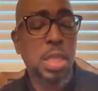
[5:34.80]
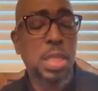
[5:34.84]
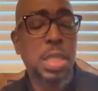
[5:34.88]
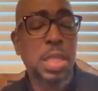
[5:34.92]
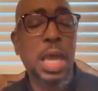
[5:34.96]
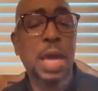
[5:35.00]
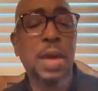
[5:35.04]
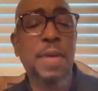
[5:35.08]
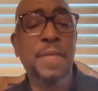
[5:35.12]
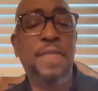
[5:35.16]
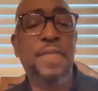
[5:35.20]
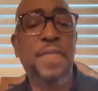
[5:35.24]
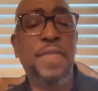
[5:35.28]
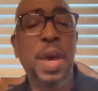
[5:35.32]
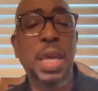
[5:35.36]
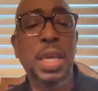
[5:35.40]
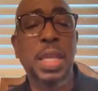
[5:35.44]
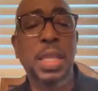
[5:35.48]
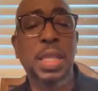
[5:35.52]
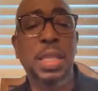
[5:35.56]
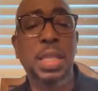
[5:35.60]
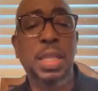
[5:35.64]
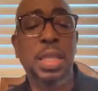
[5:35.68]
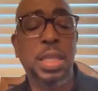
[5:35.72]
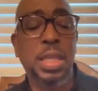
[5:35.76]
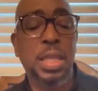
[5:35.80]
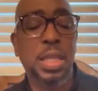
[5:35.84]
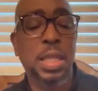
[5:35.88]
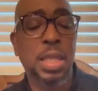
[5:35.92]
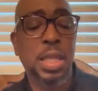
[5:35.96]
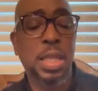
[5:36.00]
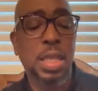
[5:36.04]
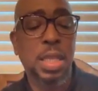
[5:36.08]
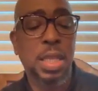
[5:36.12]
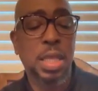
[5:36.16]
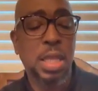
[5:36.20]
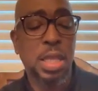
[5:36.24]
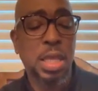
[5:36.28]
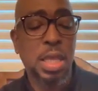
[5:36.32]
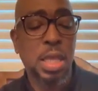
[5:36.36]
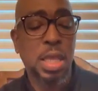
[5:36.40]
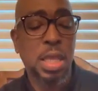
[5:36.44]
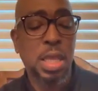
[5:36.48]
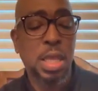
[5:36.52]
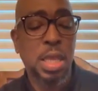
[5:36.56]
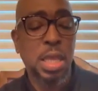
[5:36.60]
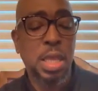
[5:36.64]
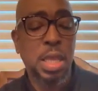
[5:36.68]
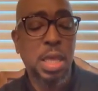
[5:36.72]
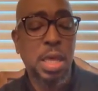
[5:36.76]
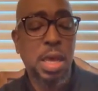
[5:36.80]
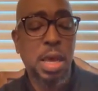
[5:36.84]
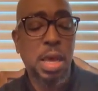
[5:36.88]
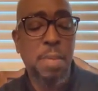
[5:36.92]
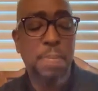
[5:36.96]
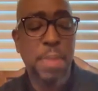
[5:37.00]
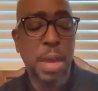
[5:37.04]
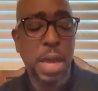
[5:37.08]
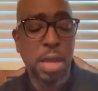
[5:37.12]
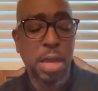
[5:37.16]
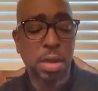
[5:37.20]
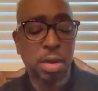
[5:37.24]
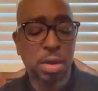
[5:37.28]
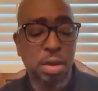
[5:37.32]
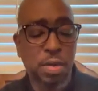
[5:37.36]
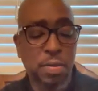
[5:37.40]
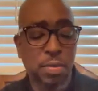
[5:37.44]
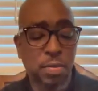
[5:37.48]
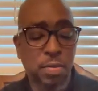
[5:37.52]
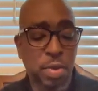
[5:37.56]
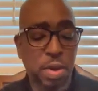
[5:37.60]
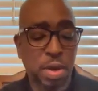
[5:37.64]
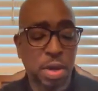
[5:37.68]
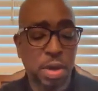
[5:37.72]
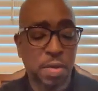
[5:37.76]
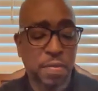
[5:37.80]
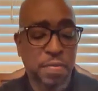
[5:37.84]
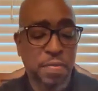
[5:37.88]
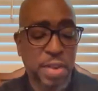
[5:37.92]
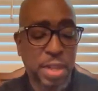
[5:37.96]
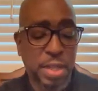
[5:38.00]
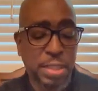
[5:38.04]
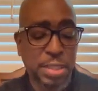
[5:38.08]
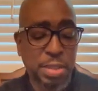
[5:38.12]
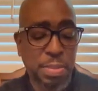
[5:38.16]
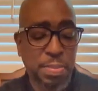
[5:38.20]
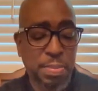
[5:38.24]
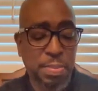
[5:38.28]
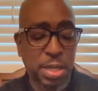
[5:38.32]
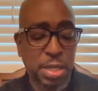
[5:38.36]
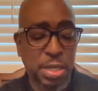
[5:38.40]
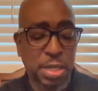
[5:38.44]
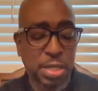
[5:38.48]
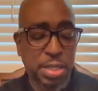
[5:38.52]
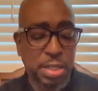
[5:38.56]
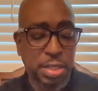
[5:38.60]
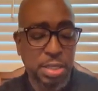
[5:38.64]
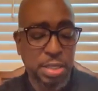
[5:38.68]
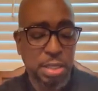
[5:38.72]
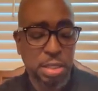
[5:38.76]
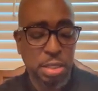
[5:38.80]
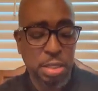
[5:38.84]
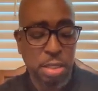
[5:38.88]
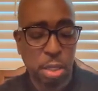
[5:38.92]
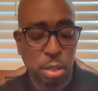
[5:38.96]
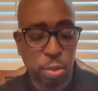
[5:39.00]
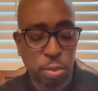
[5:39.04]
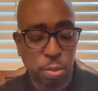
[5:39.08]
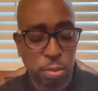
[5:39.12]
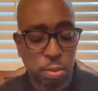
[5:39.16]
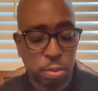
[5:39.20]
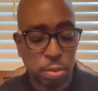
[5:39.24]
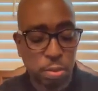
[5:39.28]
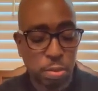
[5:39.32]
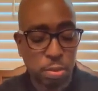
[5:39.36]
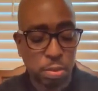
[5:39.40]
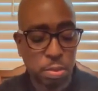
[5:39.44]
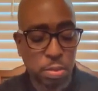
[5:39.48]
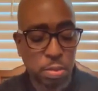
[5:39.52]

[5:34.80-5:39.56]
not fighting a battle of, of flesh and blood. No,